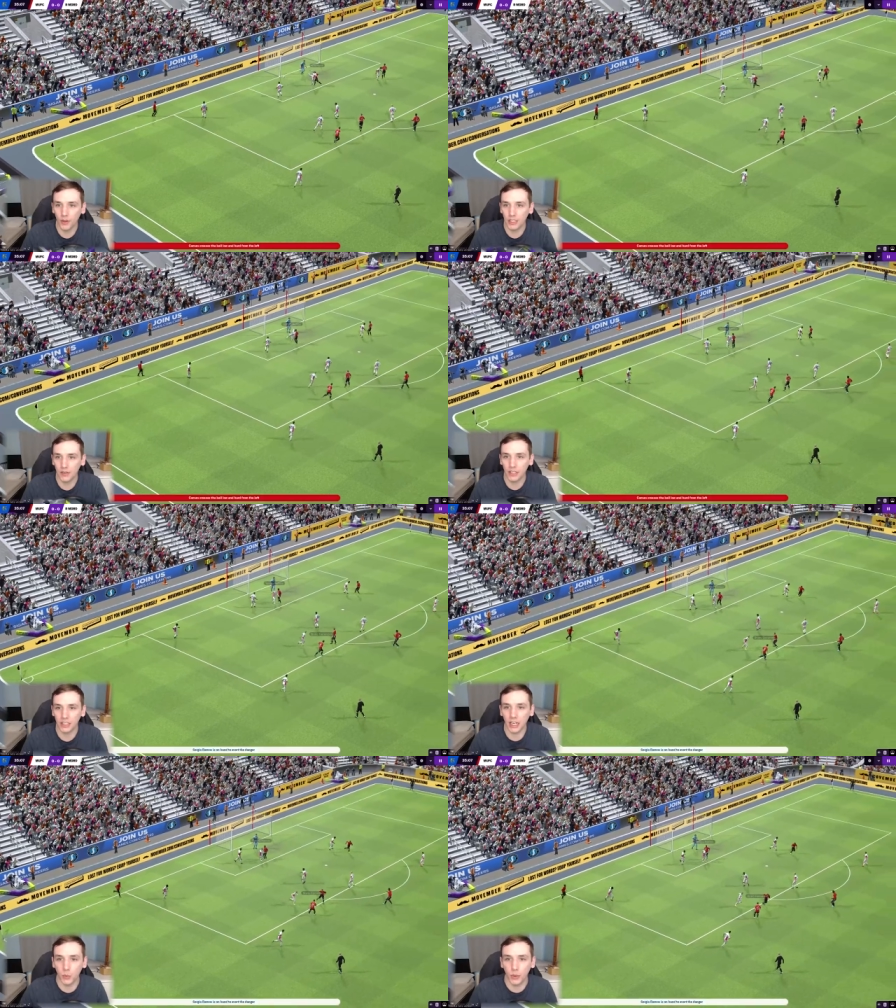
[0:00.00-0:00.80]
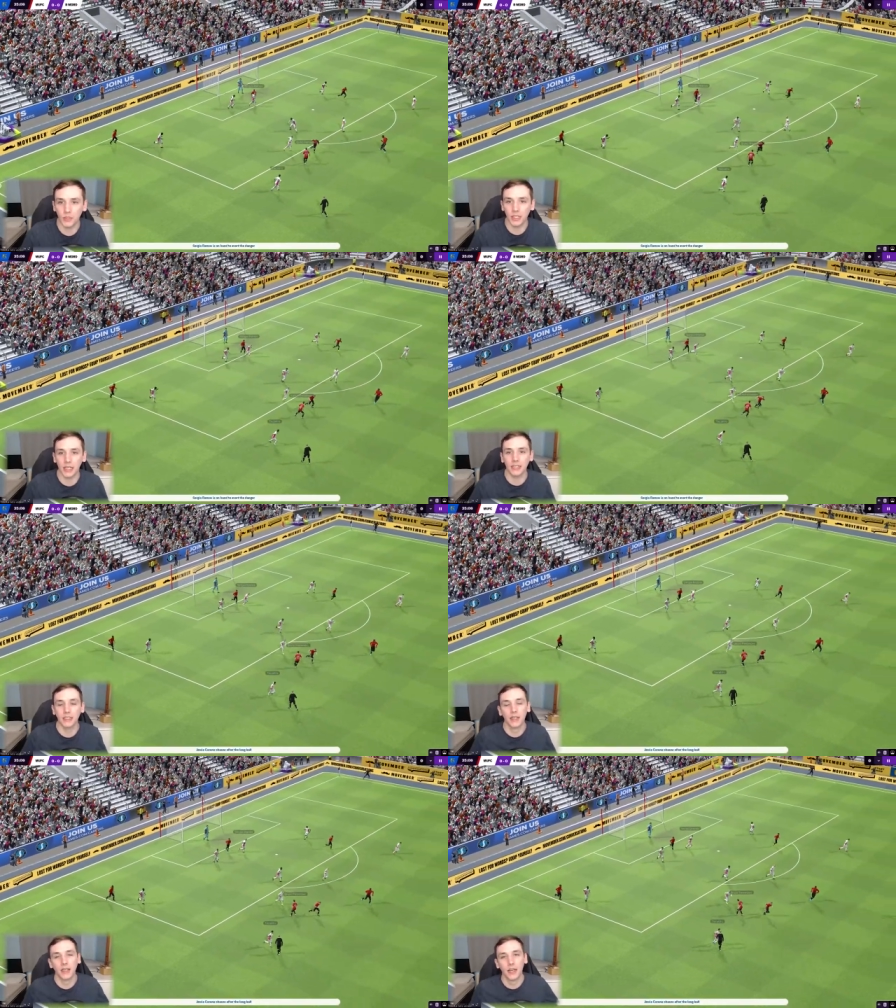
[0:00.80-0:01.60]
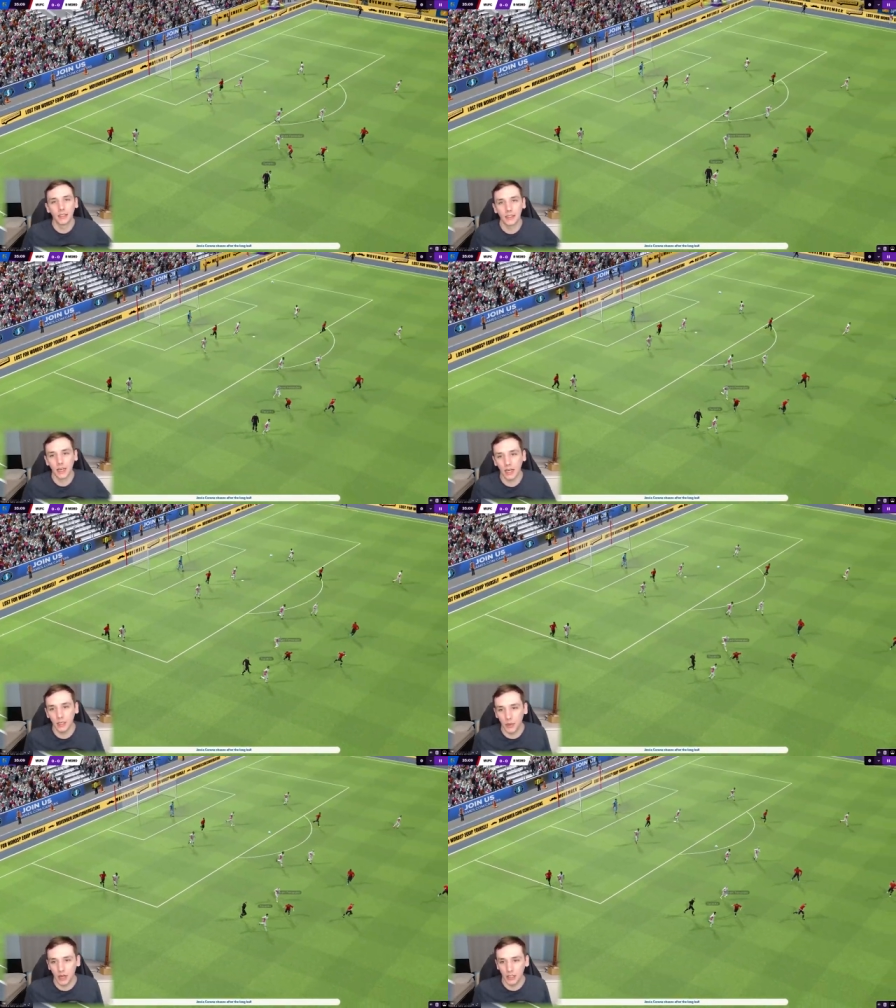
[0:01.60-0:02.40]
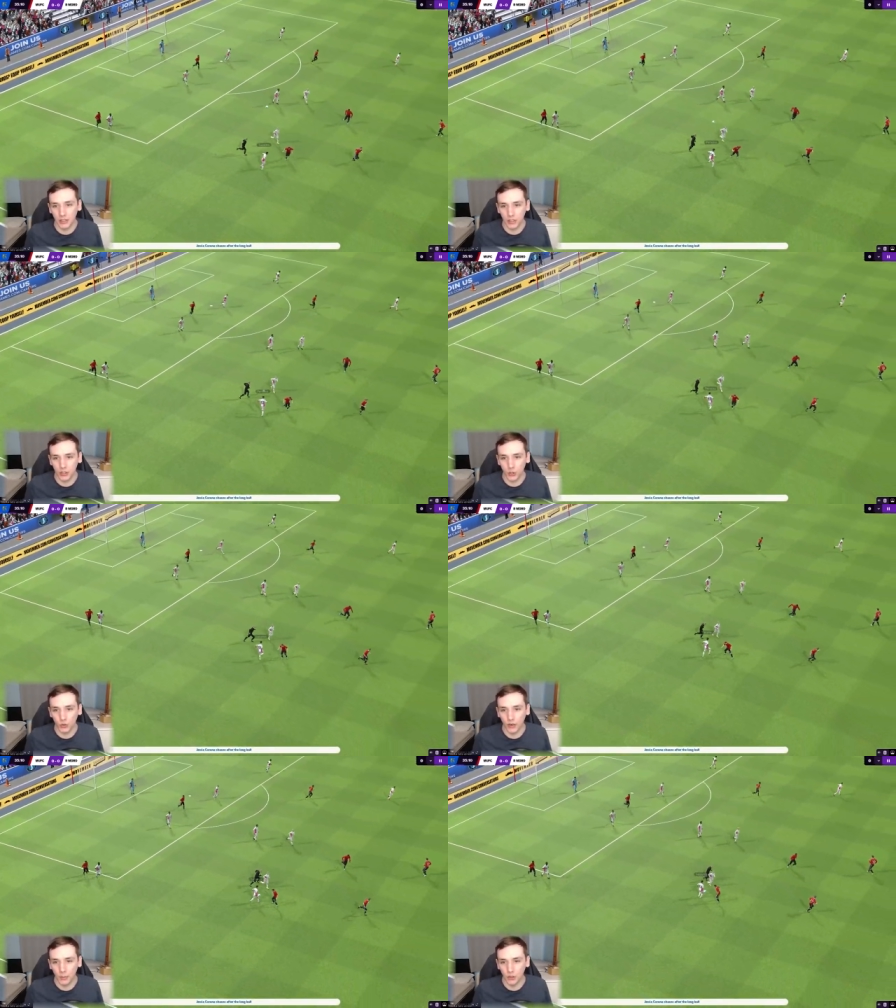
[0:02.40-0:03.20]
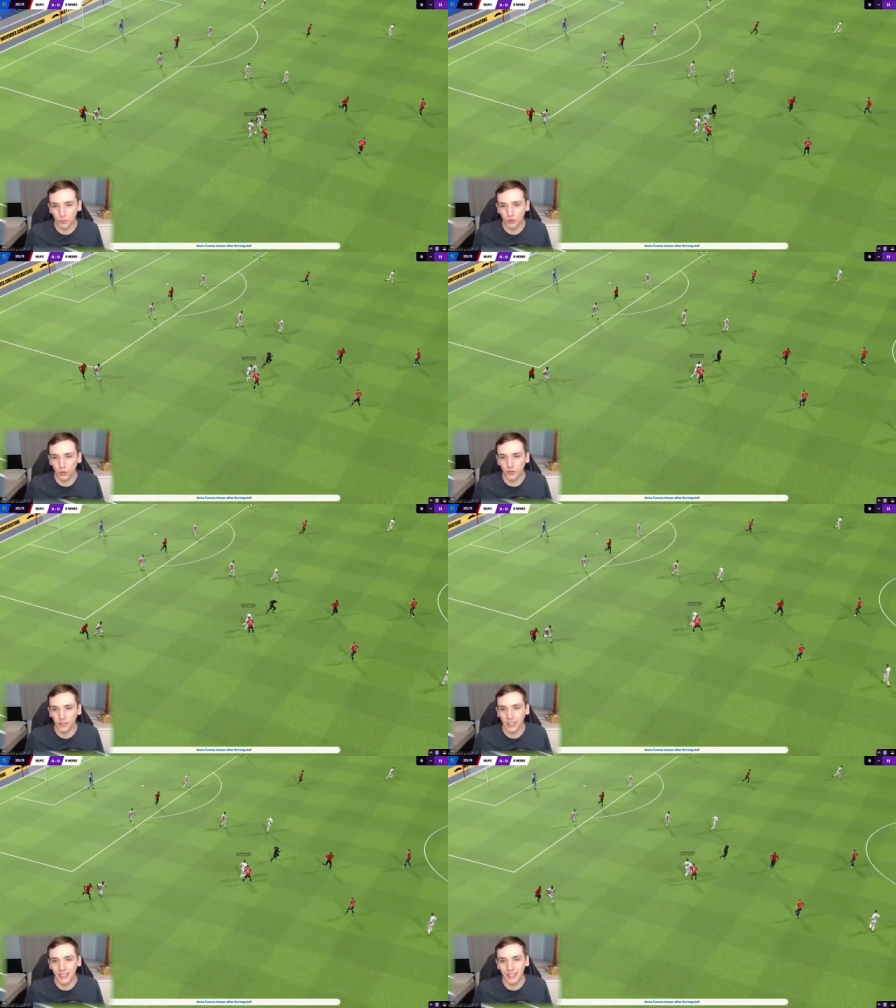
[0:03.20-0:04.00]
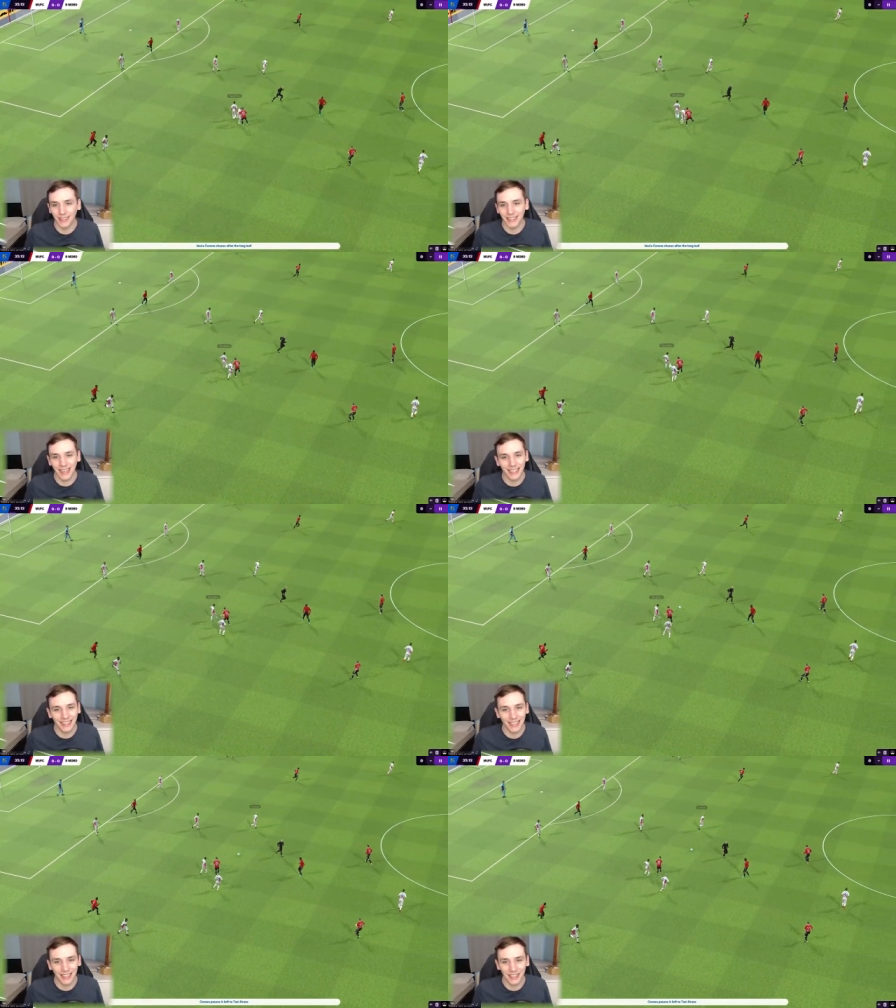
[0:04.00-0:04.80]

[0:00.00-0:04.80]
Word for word: this left hand side. He whips it in. It's cleared by Sergio Ramos. Bruno Fernandes cannot get there